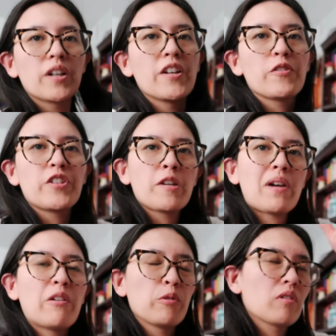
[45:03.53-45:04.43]
One other tip
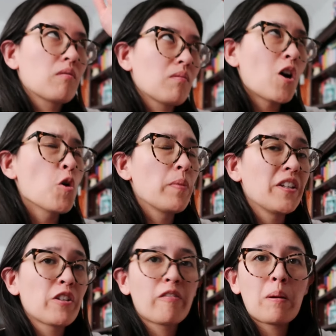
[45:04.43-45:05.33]
I was
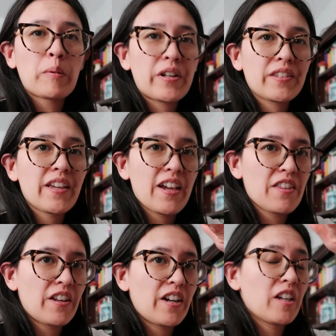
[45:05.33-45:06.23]
hoping to remember to
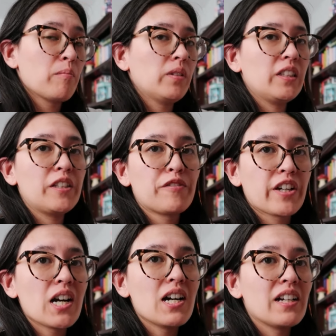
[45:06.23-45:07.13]
say that I completely
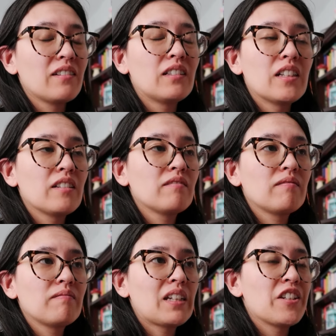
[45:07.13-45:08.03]
forgot
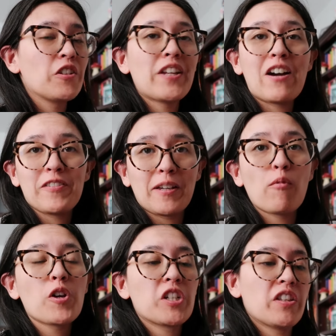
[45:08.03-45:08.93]
until now as
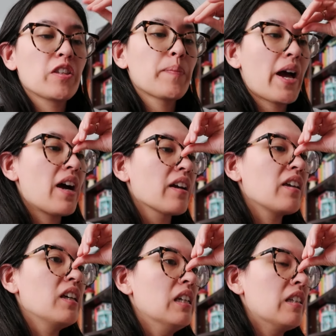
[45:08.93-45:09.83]
I'm watching this
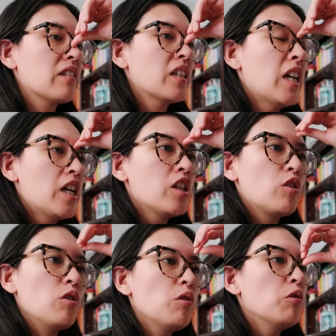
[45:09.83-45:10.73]
back is
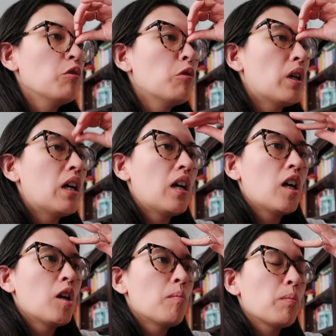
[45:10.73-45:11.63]
to
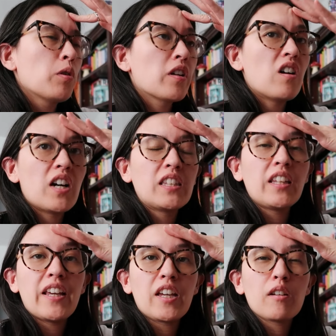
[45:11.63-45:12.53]
put
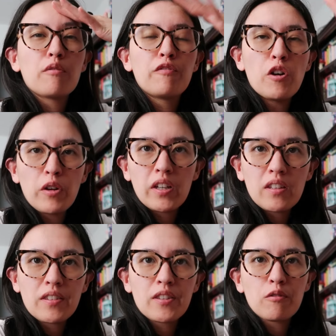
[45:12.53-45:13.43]
on like
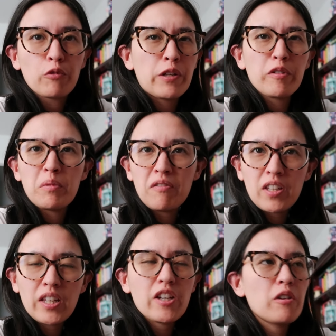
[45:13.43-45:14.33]
focus read with me
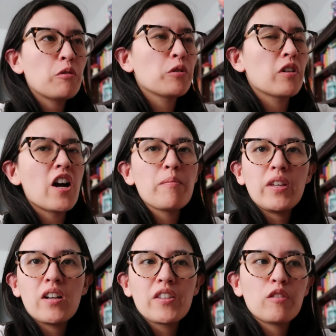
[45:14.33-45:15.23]
videos or
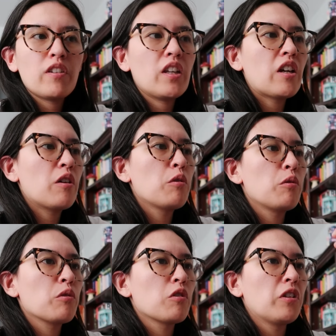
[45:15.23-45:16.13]
ambiance
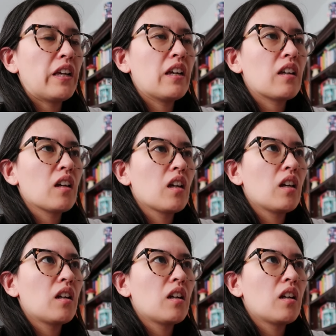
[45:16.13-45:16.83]
videos or like